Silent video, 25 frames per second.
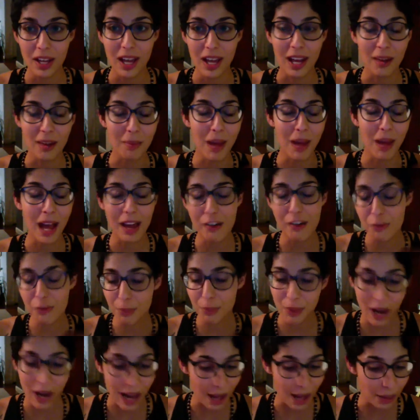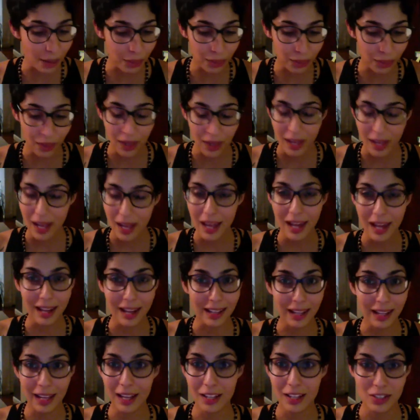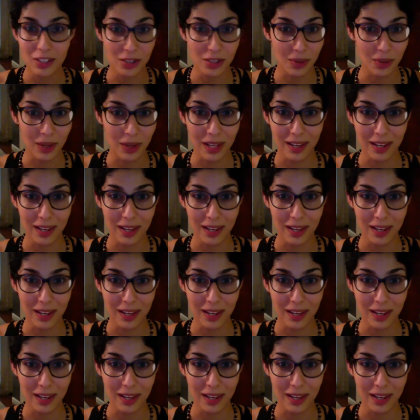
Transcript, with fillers: And I'm out of breath and I can't do it.